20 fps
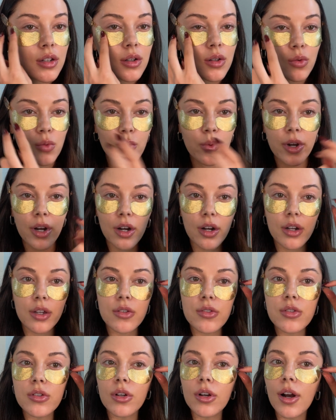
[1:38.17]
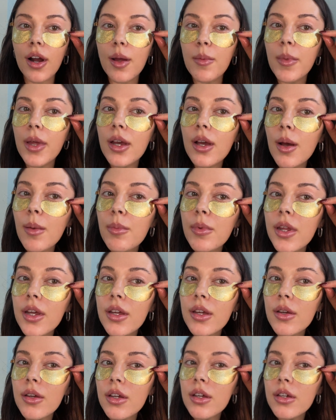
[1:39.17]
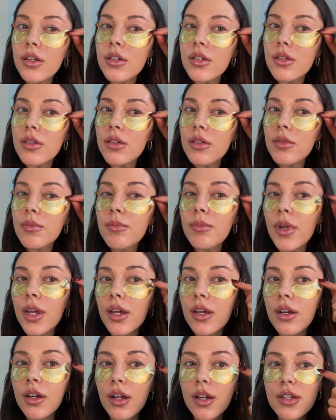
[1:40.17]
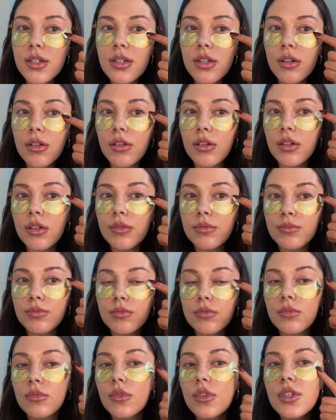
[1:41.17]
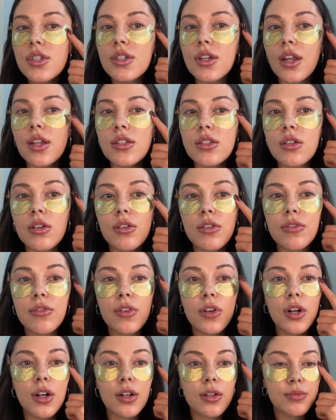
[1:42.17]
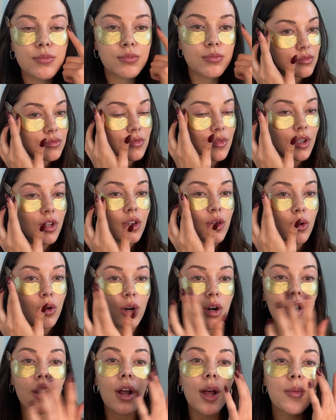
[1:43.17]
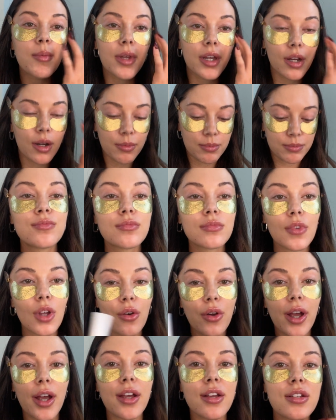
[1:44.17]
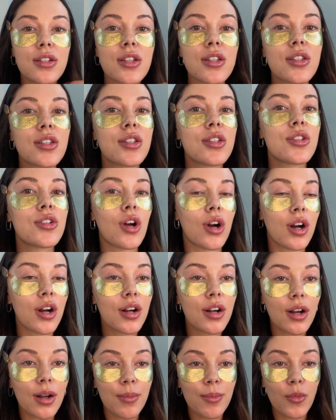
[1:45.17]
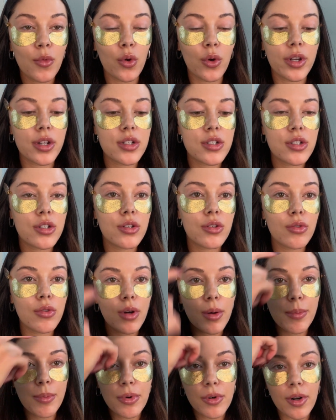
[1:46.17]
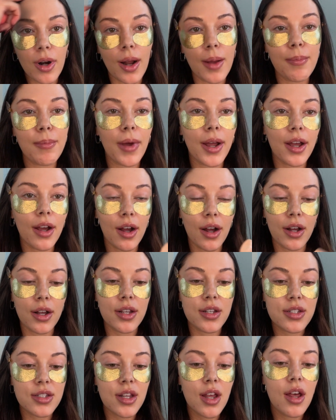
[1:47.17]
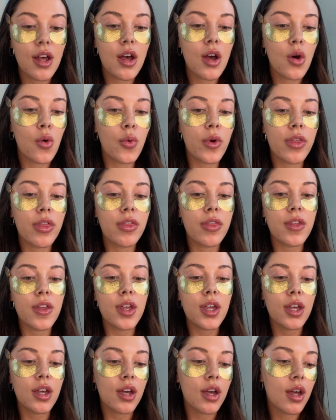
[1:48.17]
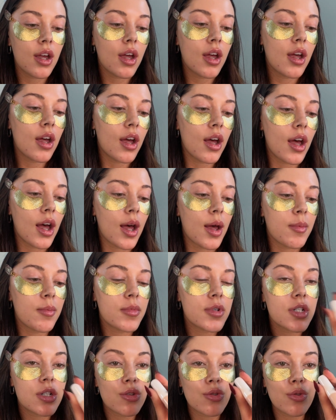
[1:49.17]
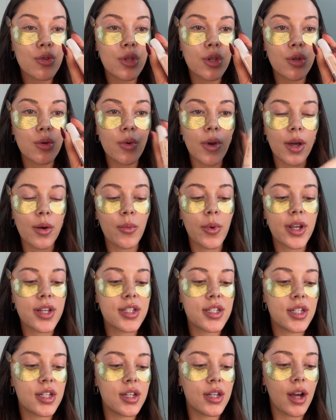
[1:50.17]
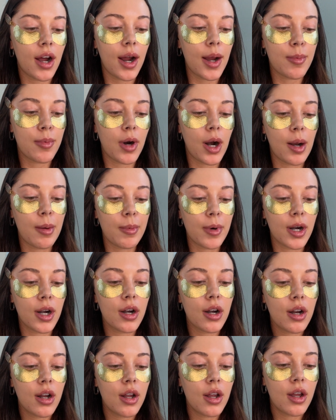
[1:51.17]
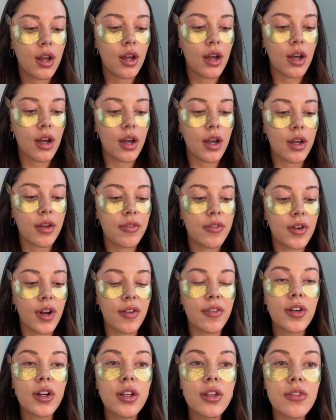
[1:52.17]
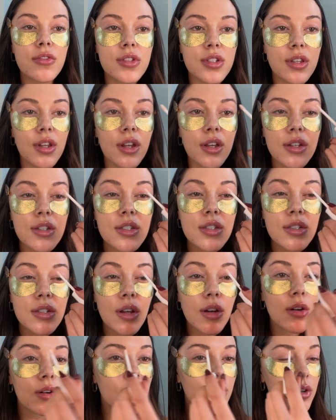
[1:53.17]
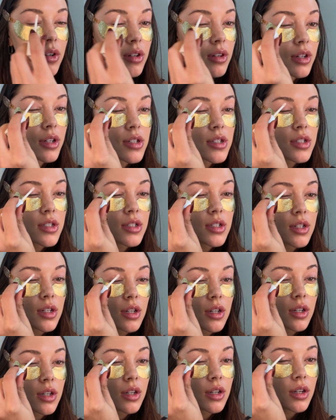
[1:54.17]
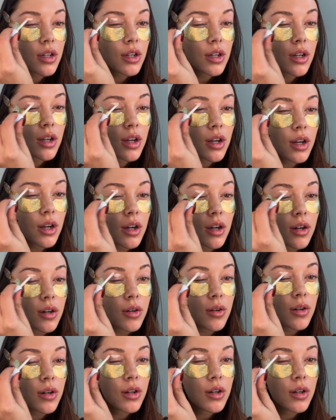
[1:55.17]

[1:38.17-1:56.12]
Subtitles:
where you do your eye makeup. Like it could make a nice little stencil for your eye makeup. Okay, to start, I'm going to prime my eyes with the M2U NYC eye primer. I've never used this, so let's see how